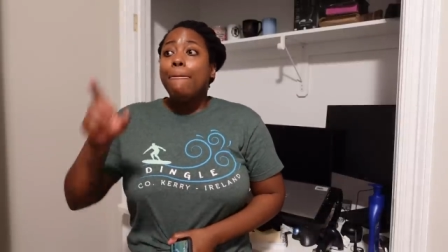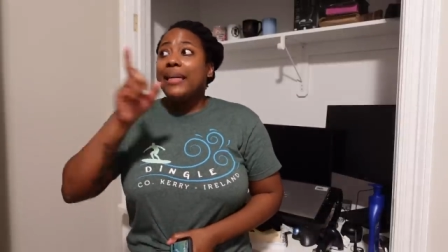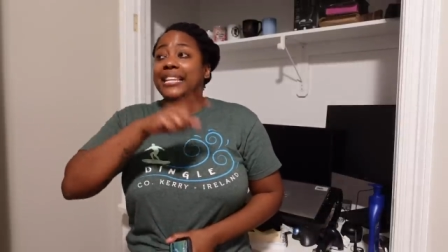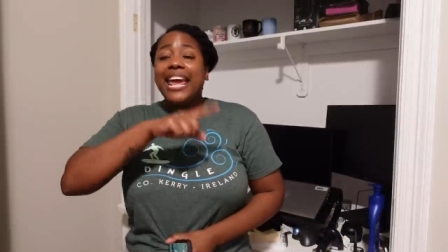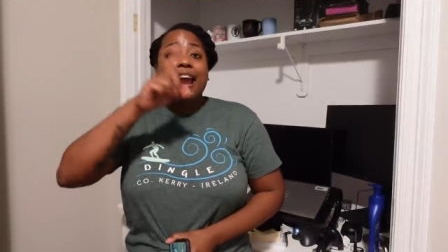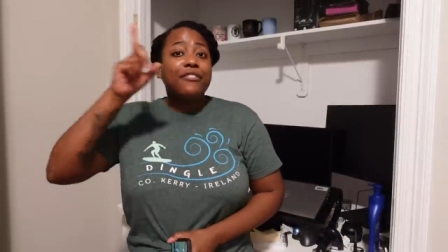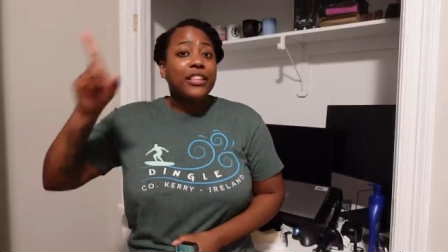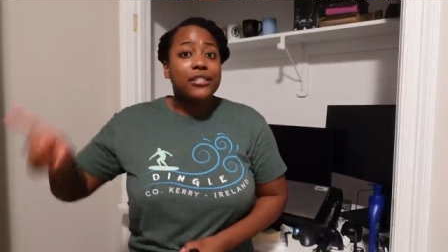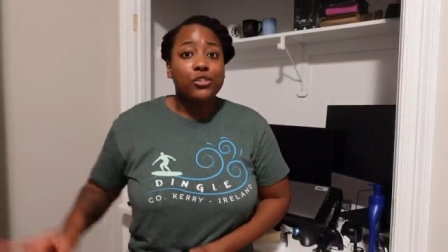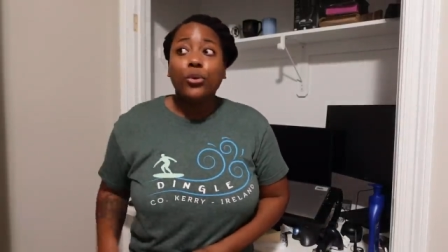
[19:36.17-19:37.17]
The day after
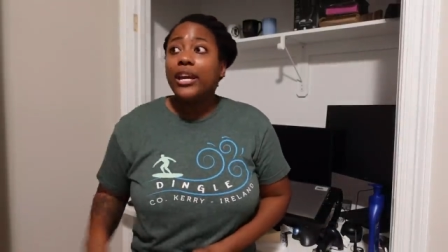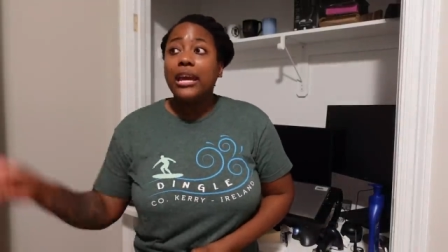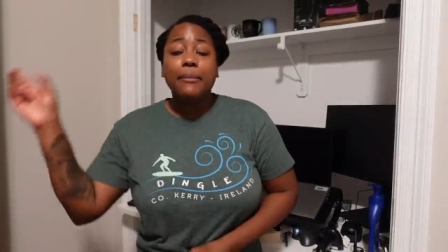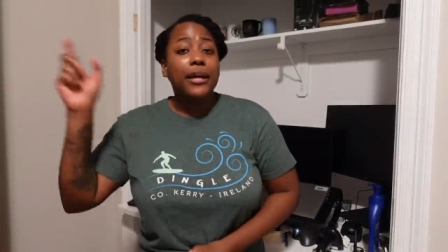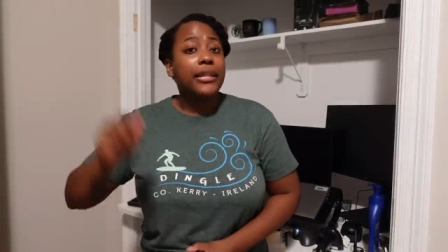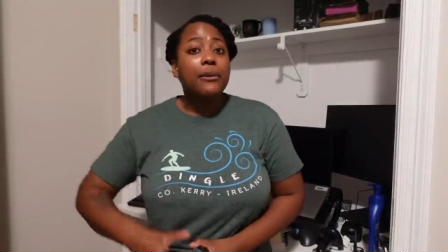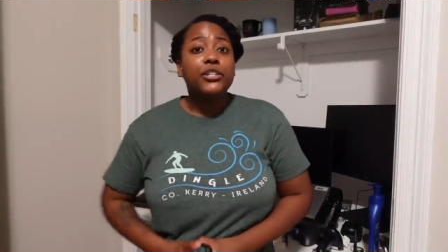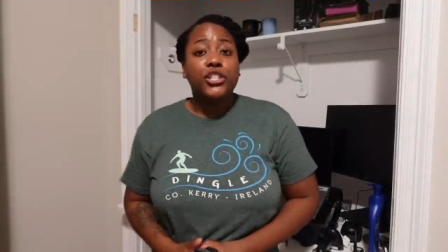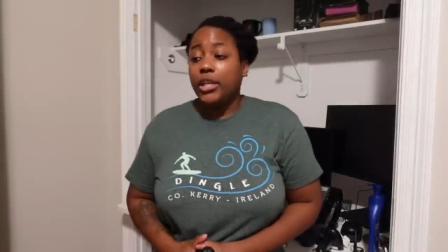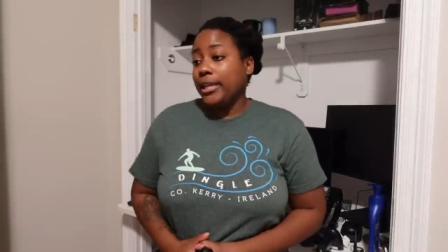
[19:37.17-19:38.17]
that story came out, they were
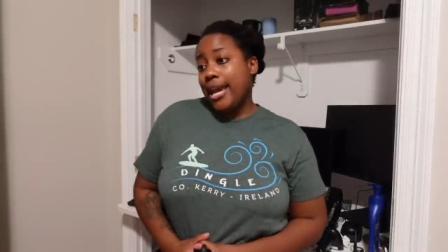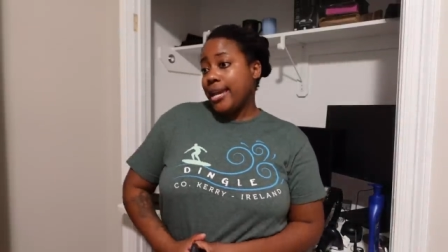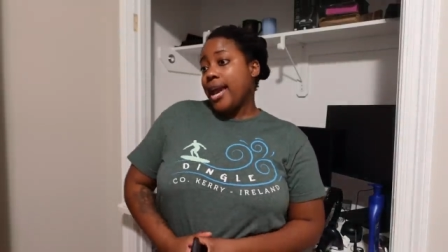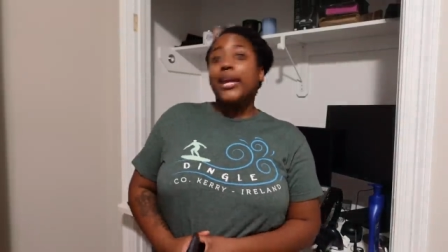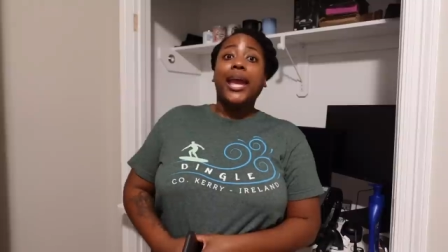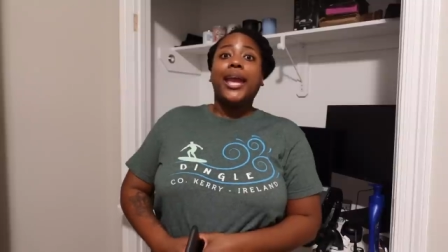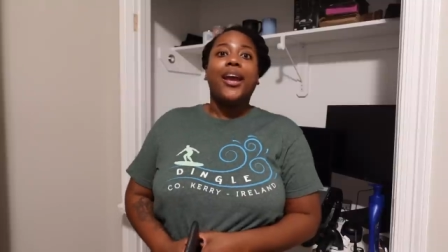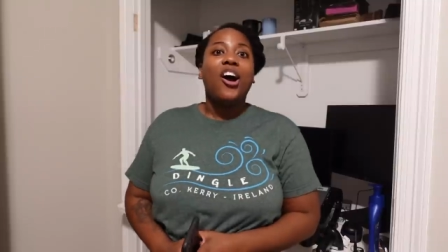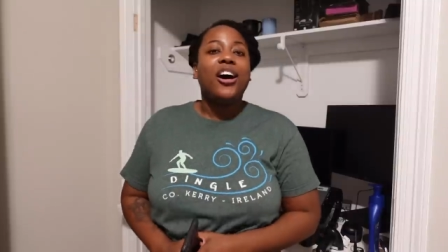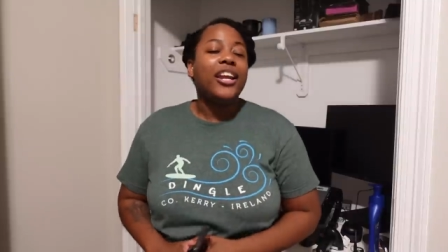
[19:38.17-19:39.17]
just like, key
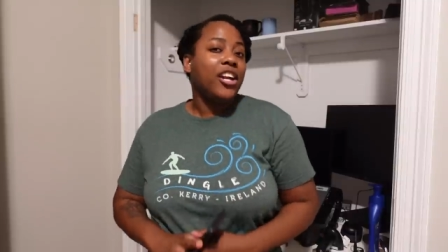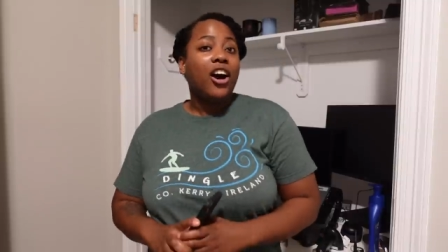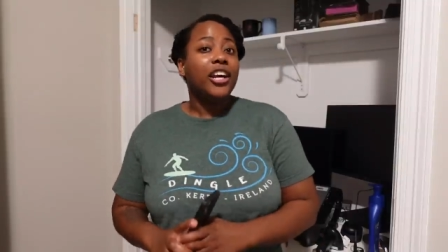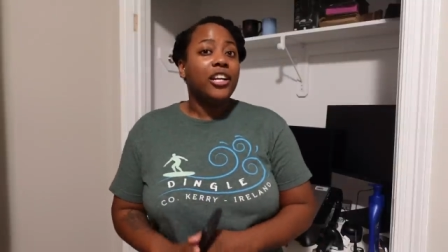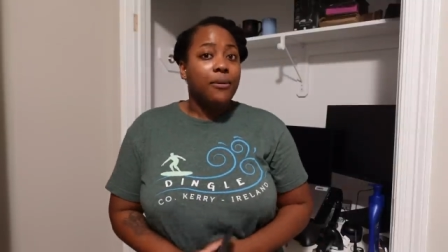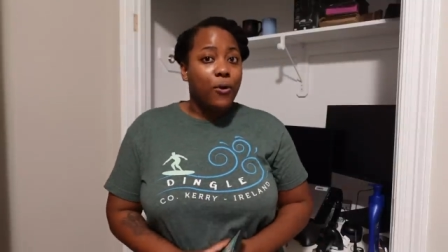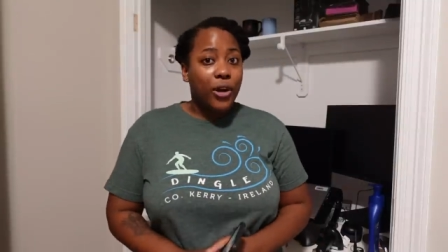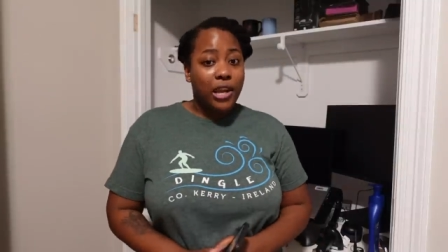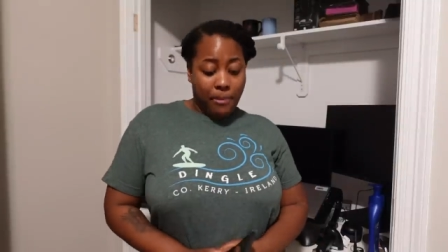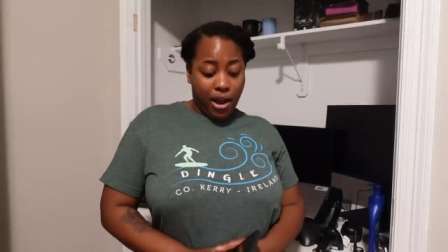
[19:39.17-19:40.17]
on Good
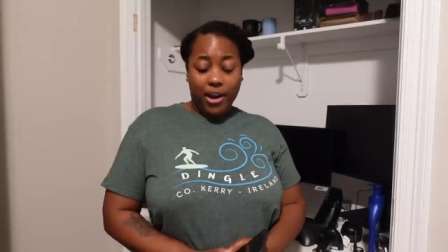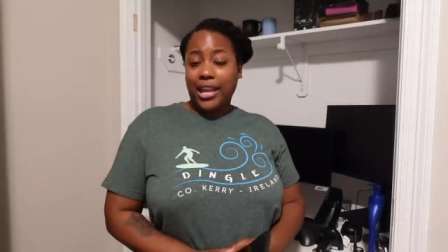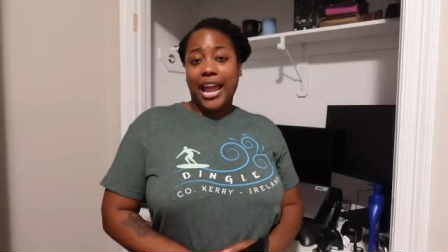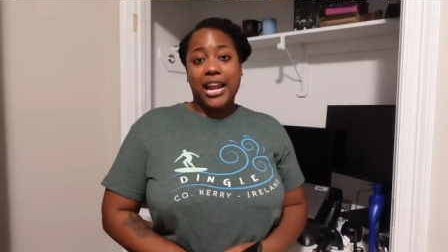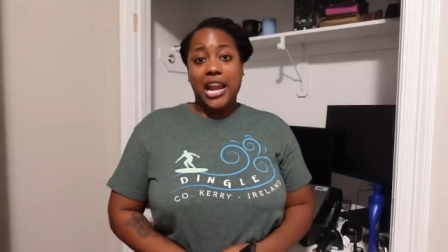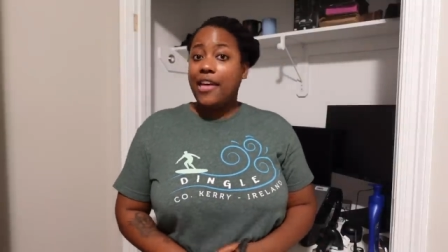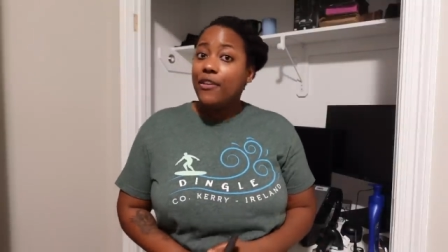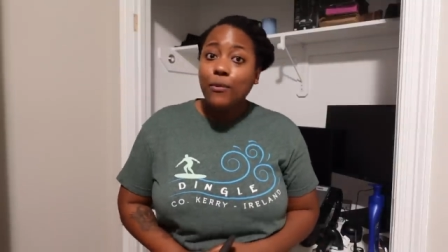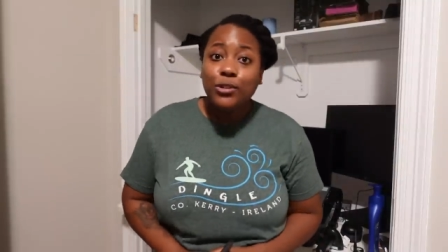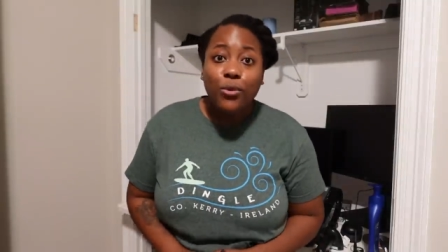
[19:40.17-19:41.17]
Morning America, like
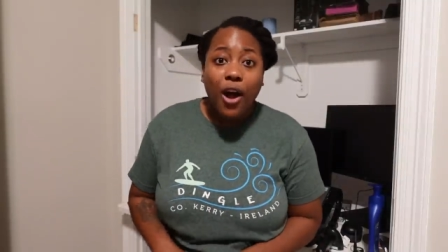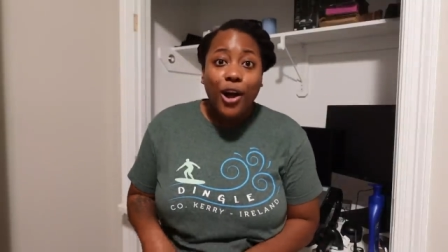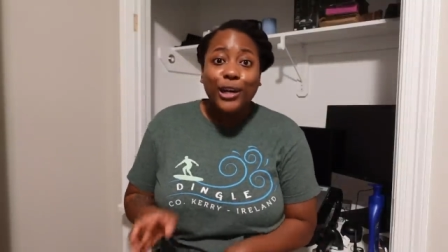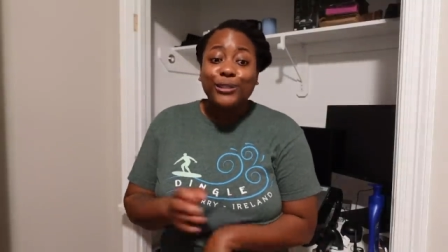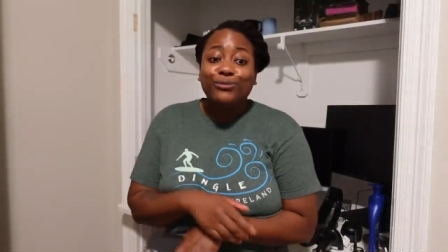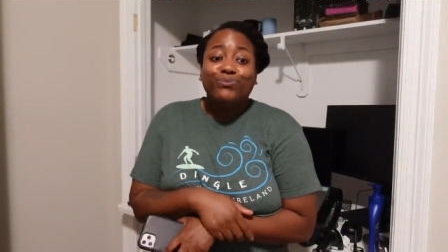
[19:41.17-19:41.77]
nothing was wrong.